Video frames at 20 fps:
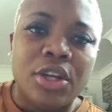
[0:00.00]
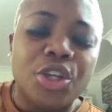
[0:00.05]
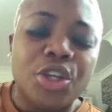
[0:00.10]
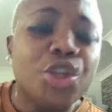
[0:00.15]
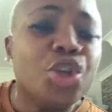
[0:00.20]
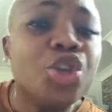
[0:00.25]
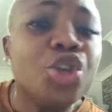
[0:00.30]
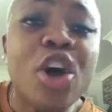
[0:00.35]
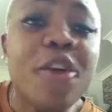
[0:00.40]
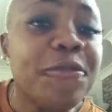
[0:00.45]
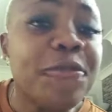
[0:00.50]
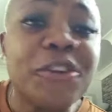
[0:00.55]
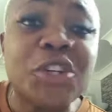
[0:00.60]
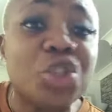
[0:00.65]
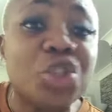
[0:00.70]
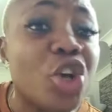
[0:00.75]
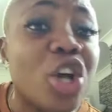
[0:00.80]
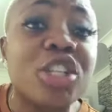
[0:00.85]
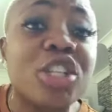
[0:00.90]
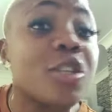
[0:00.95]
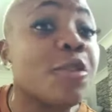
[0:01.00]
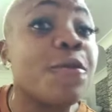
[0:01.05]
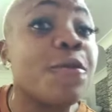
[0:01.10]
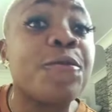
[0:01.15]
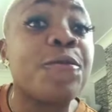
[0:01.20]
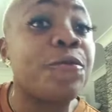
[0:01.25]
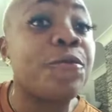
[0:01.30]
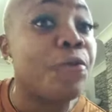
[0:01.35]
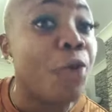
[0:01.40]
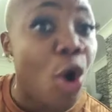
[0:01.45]
You know, if you just
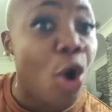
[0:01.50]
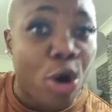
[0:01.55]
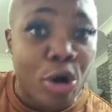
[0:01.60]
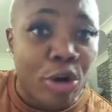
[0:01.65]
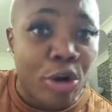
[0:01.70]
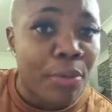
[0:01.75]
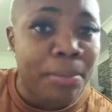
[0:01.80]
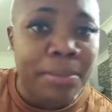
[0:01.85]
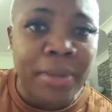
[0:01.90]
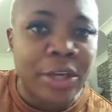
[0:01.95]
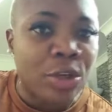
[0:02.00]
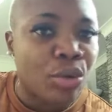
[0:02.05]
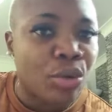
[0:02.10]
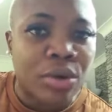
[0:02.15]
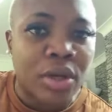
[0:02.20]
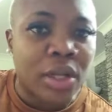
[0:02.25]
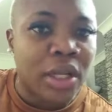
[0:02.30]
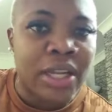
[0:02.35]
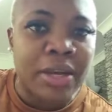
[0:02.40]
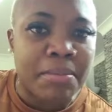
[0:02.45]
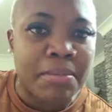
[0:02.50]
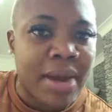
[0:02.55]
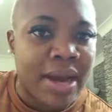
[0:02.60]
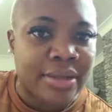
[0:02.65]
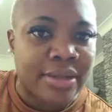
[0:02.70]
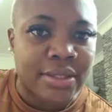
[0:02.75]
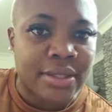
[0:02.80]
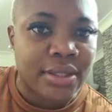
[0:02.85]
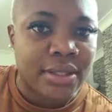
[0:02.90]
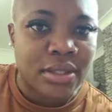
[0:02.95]
fuck, may you clean
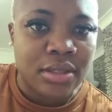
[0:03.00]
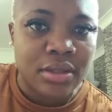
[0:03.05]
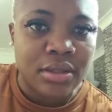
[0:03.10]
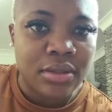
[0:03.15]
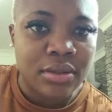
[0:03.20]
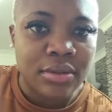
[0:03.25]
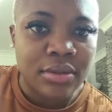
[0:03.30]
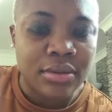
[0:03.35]
mats.